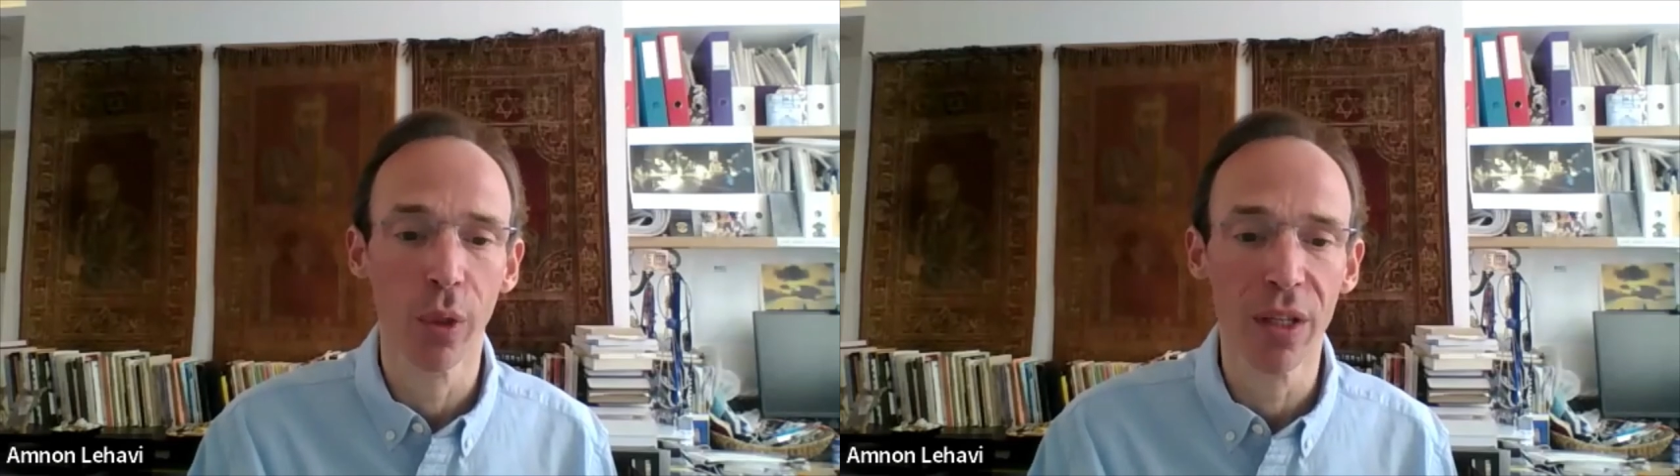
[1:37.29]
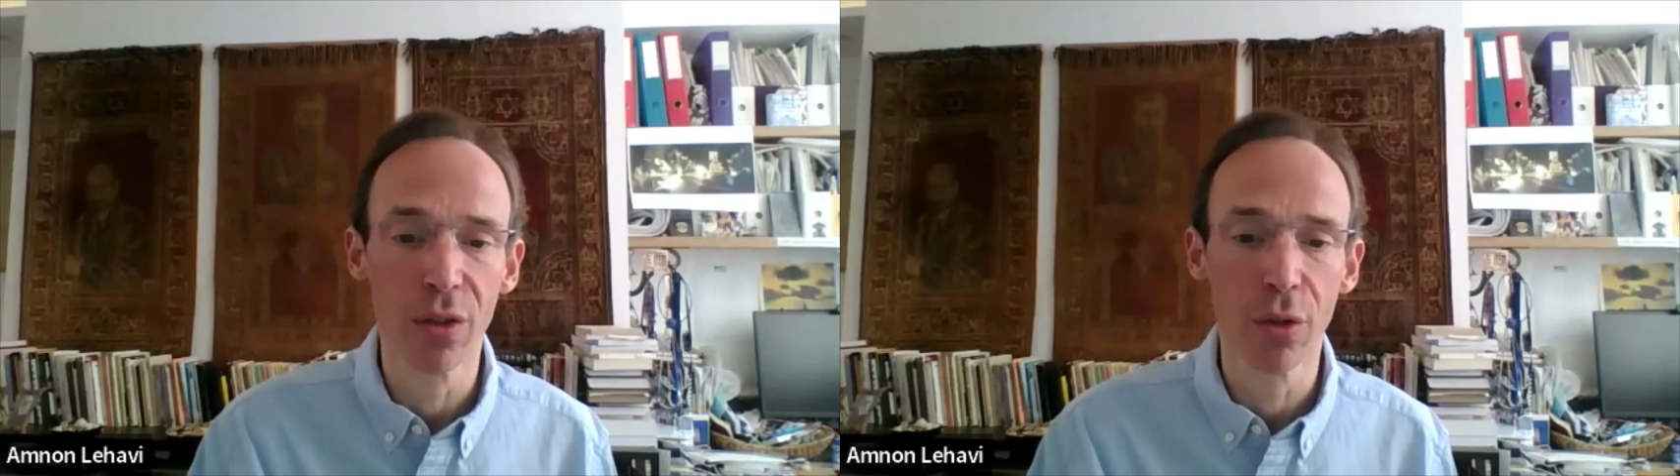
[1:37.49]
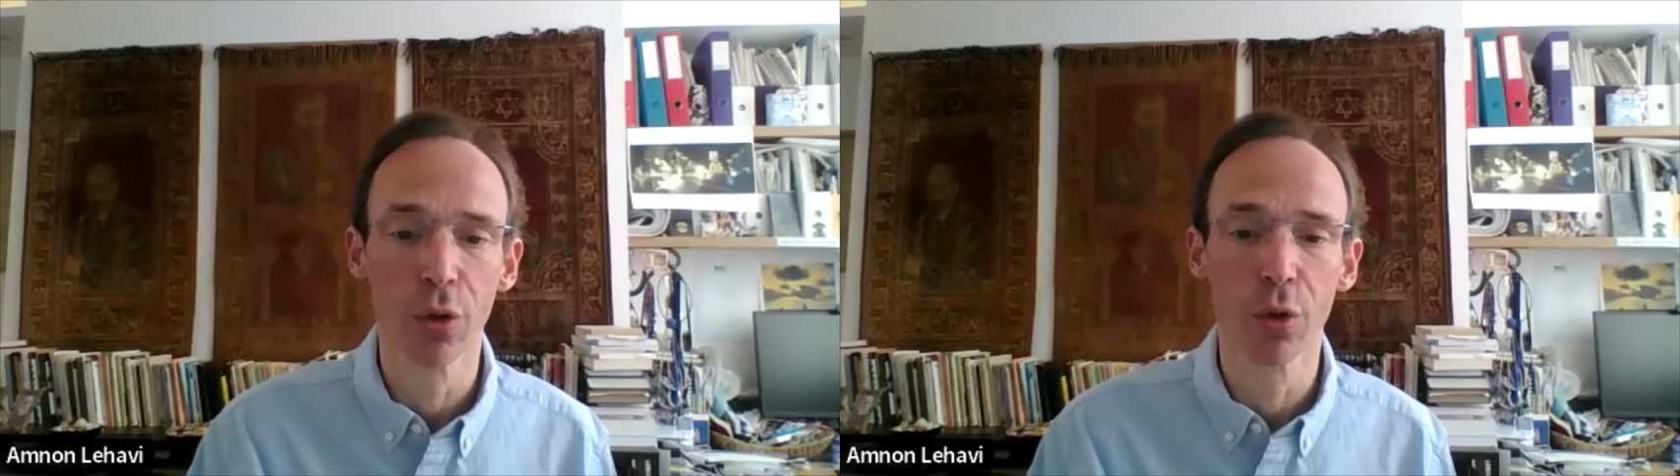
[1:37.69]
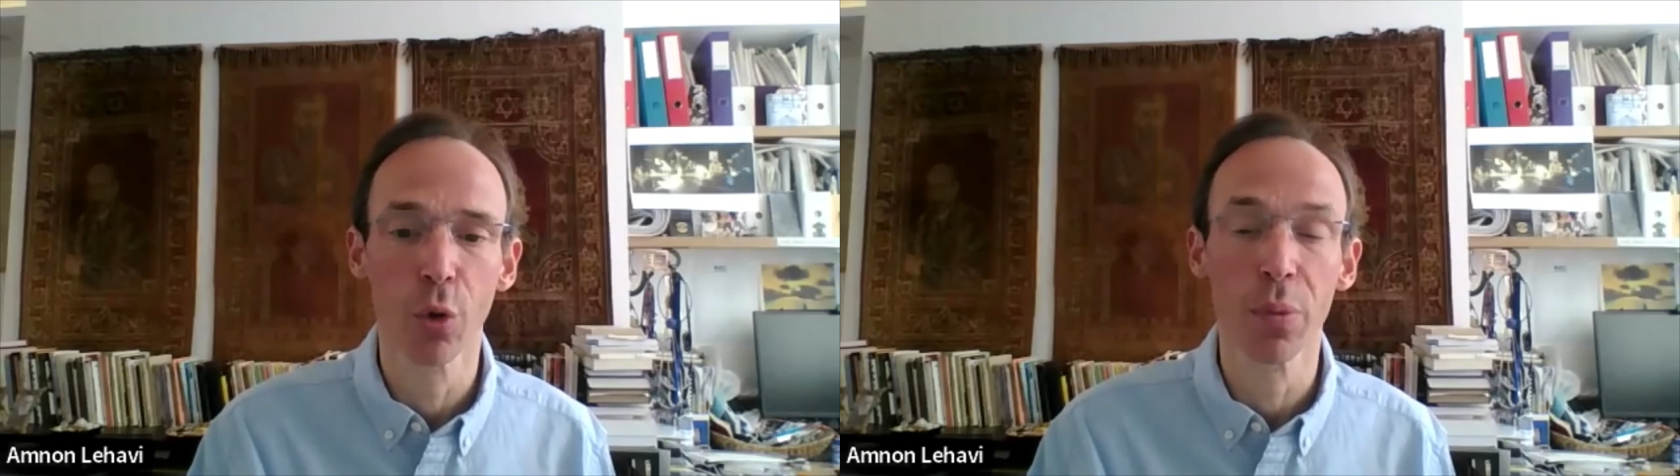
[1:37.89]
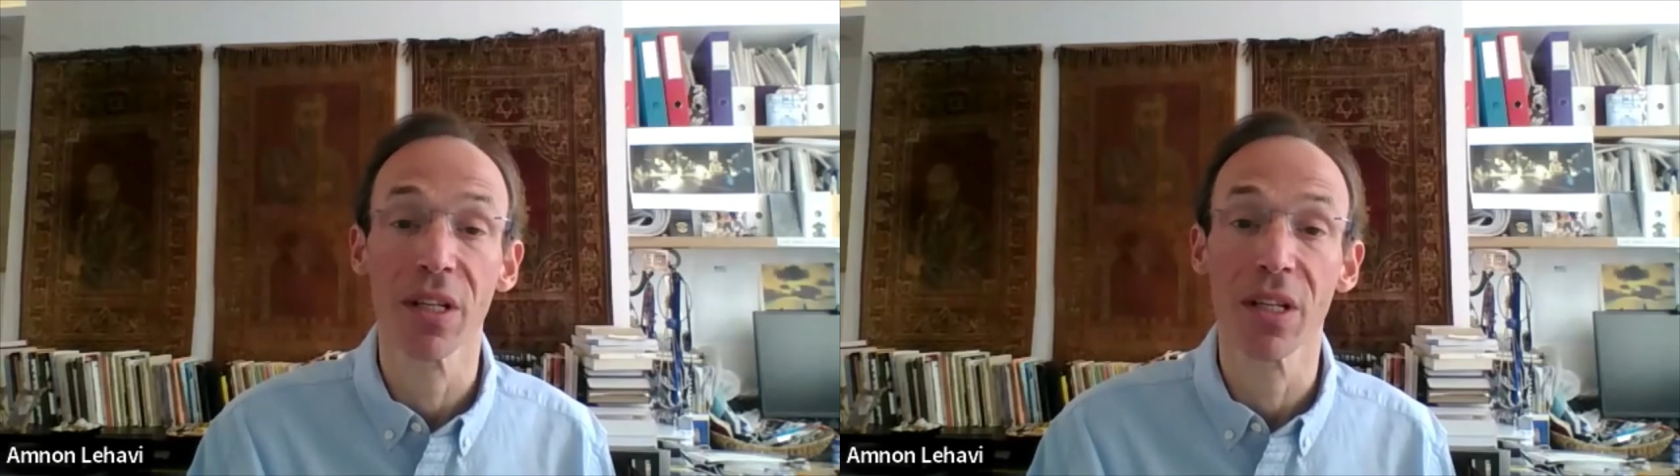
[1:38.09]
research
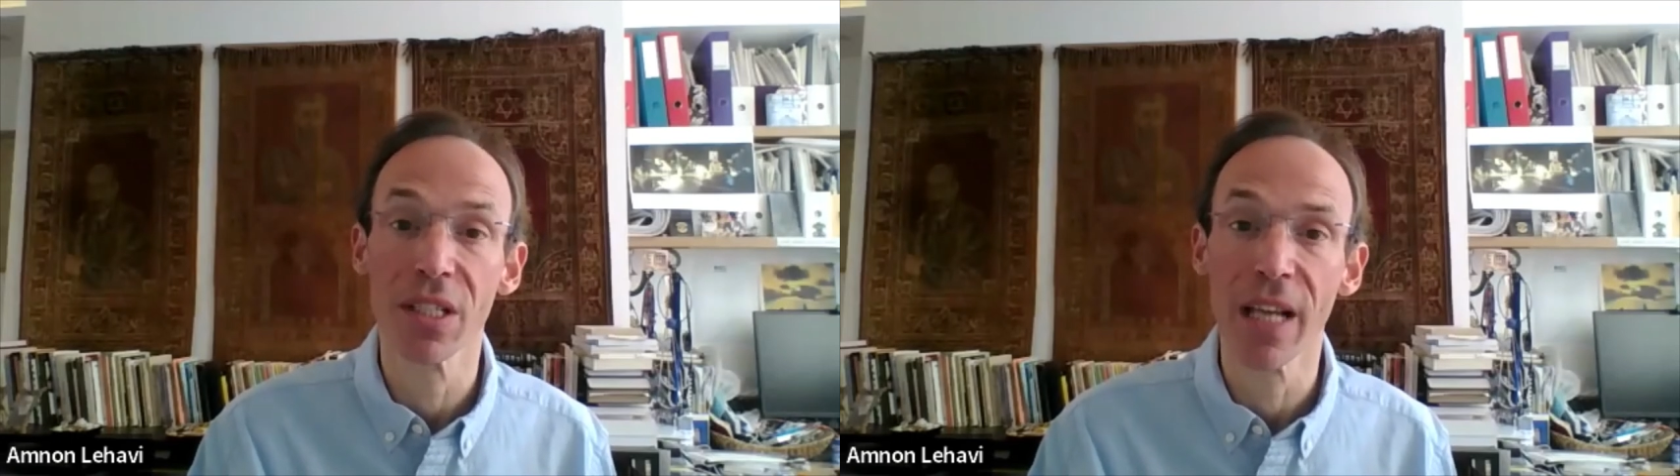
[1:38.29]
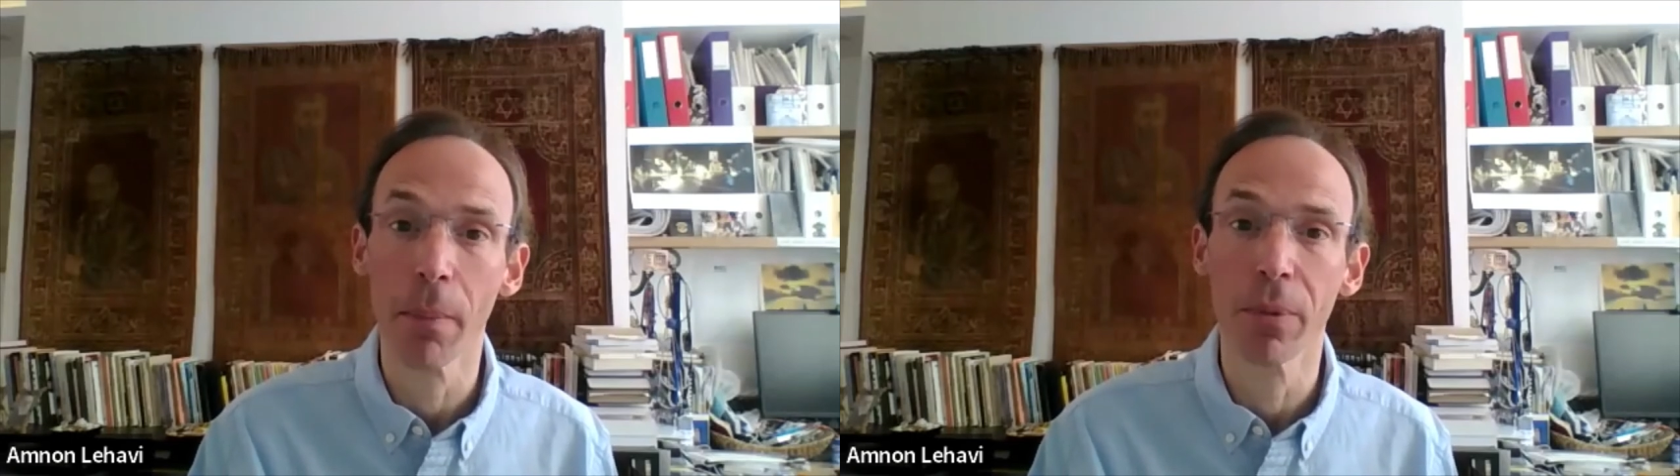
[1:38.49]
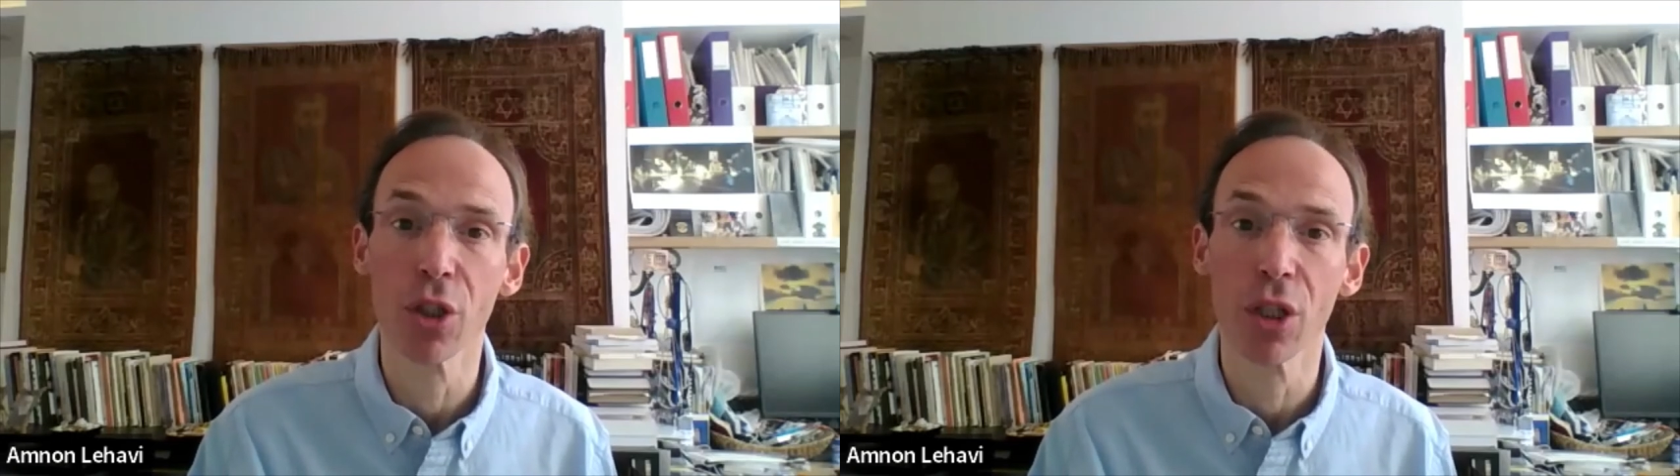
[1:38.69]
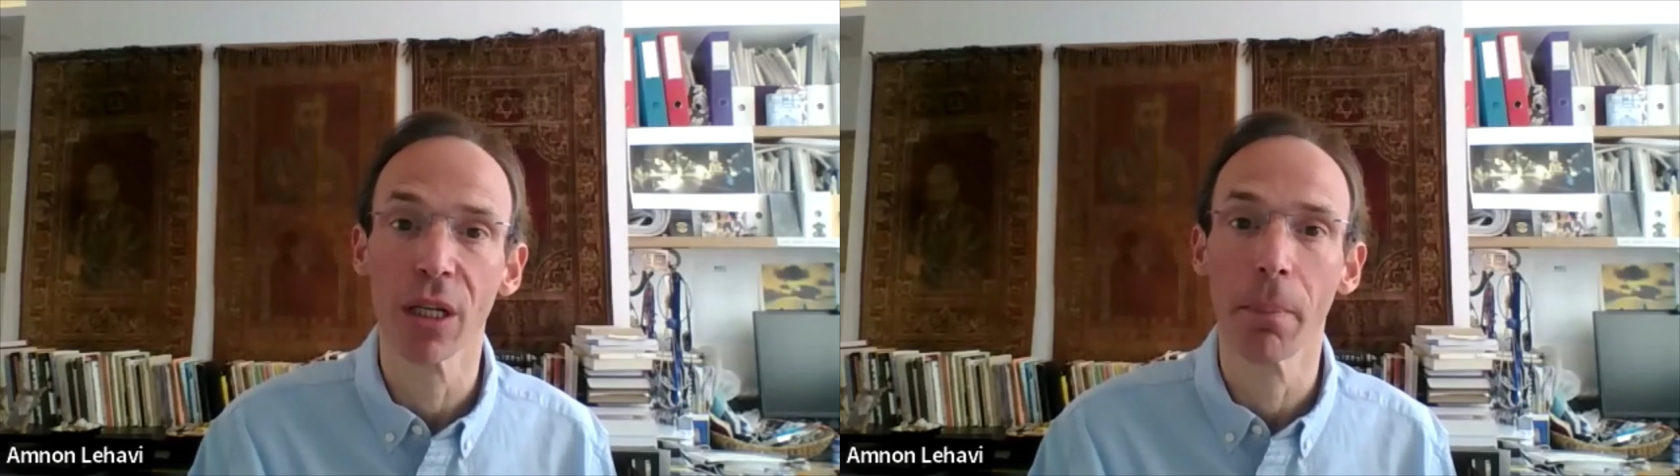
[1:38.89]
groups and establishing a